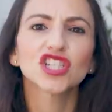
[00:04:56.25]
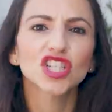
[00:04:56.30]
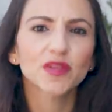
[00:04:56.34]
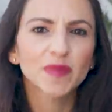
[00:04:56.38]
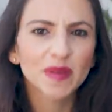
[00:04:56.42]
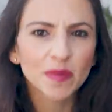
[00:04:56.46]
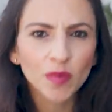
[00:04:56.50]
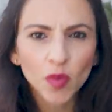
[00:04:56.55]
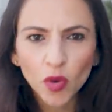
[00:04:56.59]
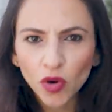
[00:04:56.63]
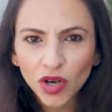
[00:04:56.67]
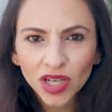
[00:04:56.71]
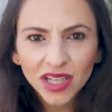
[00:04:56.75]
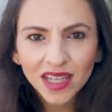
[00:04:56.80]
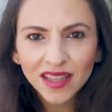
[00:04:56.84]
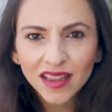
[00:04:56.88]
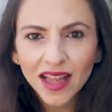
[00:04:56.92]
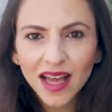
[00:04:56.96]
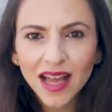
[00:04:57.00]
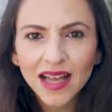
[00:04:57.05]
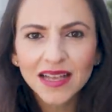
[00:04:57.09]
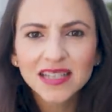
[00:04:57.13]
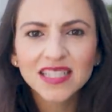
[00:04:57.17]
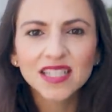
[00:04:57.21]
She'll be more
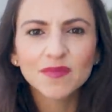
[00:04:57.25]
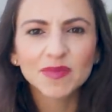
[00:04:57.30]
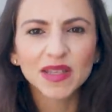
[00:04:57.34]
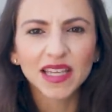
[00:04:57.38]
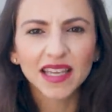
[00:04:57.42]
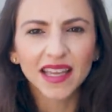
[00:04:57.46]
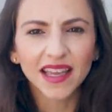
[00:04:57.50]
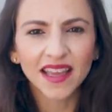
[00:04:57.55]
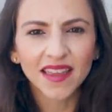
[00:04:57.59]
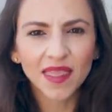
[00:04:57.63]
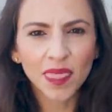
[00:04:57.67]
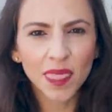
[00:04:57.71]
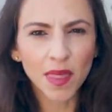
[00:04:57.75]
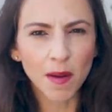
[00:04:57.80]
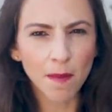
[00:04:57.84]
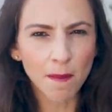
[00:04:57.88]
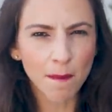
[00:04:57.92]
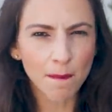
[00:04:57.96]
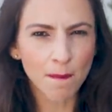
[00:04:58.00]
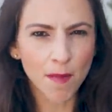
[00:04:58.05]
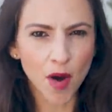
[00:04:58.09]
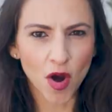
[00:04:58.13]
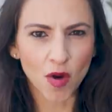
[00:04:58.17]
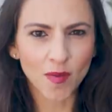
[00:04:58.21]
inclined to be in the
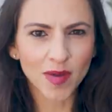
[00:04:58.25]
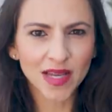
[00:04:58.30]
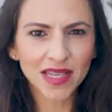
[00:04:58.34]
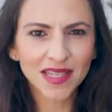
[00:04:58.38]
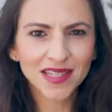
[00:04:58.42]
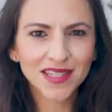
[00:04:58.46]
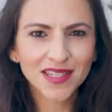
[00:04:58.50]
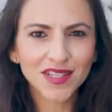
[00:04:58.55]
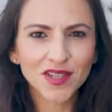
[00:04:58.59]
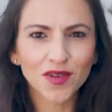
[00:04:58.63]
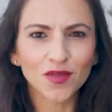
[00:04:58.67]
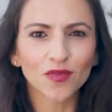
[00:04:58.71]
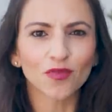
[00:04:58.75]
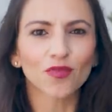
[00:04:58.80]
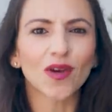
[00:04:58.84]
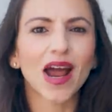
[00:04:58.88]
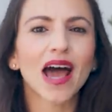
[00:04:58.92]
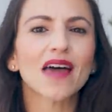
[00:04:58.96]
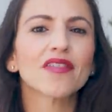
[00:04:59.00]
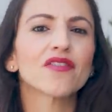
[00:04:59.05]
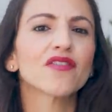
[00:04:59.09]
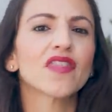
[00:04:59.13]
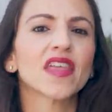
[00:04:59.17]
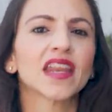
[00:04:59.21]
moment
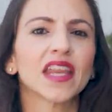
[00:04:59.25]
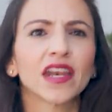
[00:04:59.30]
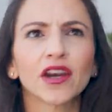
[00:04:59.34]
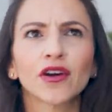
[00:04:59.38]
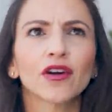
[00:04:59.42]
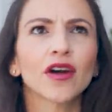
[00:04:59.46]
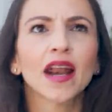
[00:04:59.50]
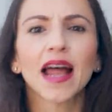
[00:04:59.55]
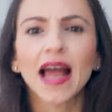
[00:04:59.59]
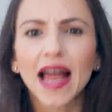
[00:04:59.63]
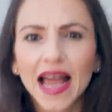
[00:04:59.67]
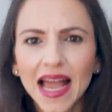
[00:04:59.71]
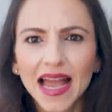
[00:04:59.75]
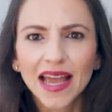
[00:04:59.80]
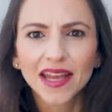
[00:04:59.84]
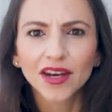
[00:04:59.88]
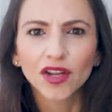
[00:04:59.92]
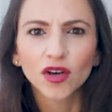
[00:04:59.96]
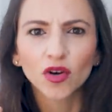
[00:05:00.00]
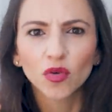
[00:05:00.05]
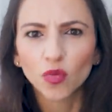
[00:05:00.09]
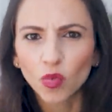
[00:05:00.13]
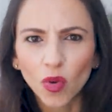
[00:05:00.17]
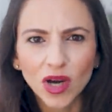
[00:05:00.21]
rather than in her
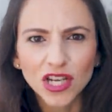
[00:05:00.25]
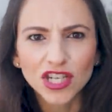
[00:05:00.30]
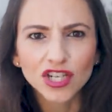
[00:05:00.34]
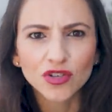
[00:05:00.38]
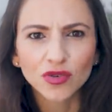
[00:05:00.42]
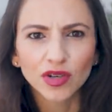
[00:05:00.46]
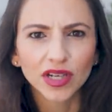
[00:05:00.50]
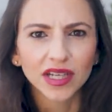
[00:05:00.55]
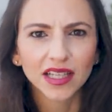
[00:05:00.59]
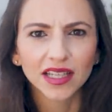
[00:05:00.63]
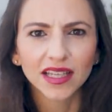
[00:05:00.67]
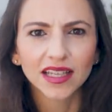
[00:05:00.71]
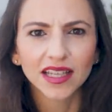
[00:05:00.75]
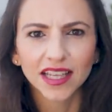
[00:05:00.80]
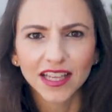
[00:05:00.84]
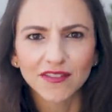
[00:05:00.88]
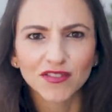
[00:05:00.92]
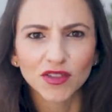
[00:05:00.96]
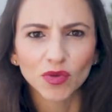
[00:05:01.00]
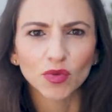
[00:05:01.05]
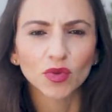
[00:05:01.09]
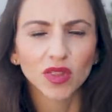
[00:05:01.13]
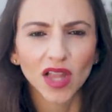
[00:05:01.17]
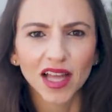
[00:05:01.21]
head wondering
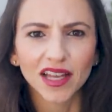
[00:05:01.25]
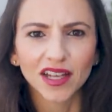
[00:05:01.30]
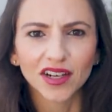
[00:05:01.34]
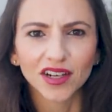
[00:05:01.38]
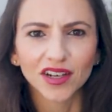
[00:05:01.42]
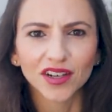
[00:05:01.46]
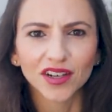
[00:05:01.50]
if you like